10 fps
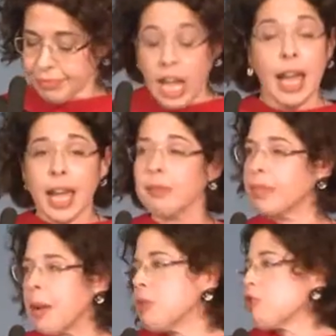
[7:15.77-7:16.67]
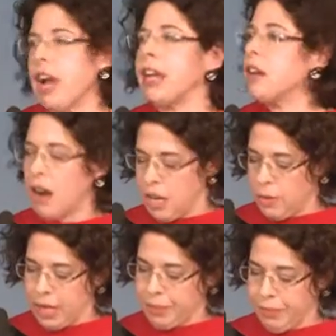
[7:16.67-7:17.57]
I am. I'm great at
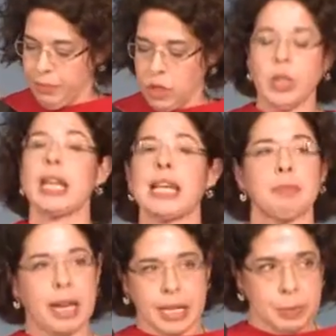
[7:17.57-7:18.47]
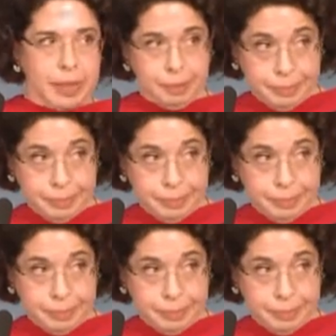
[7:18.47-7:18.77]
arguing. You can ask my husband,